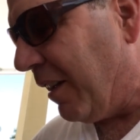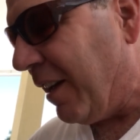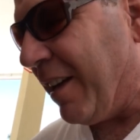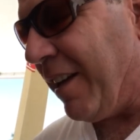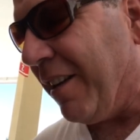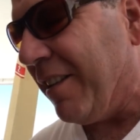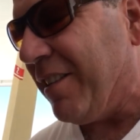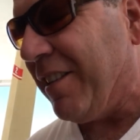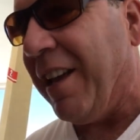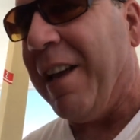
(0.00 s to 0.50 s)
I
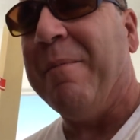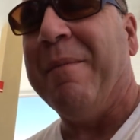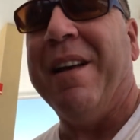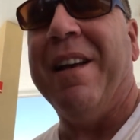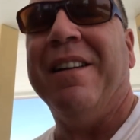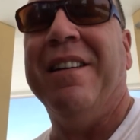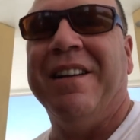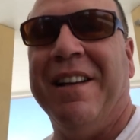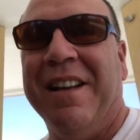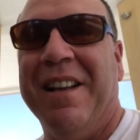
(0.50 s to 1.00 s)
gotta say,
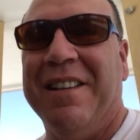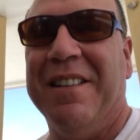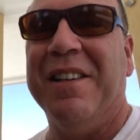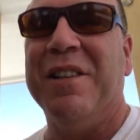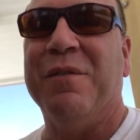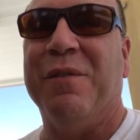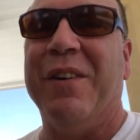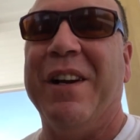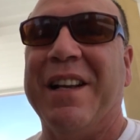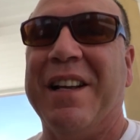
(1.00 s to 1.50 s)
man,
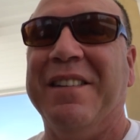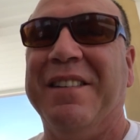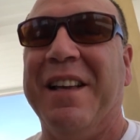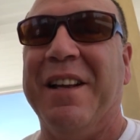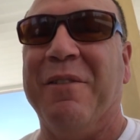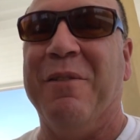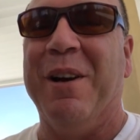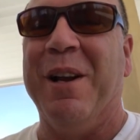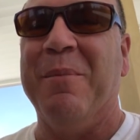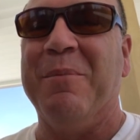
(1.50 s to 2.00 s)
this freaking
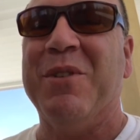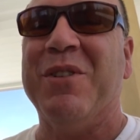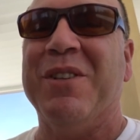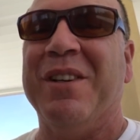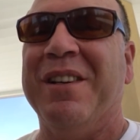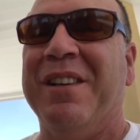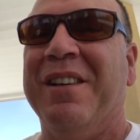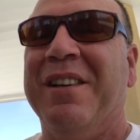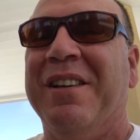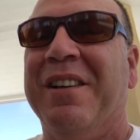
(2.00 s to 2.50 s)
thing rips.
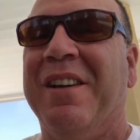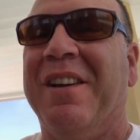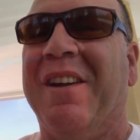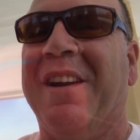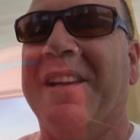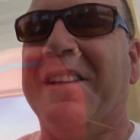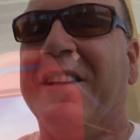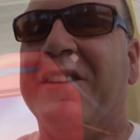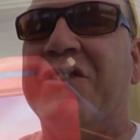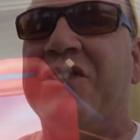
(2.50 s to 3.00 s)

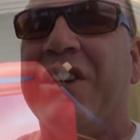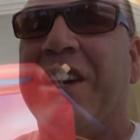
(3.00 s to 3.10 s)
All right, let's